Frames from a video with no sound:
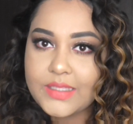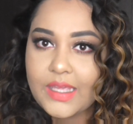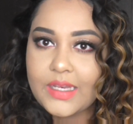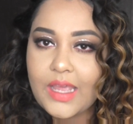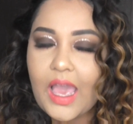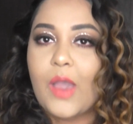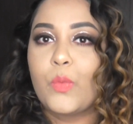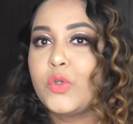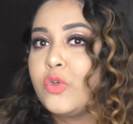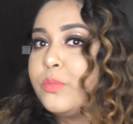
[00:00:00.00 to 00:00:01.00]
and I
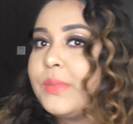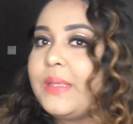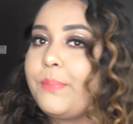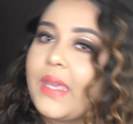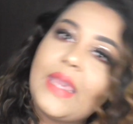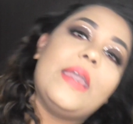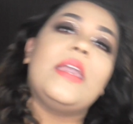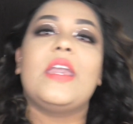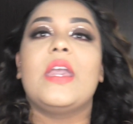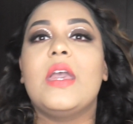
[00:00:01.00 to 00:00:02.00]
would normally pair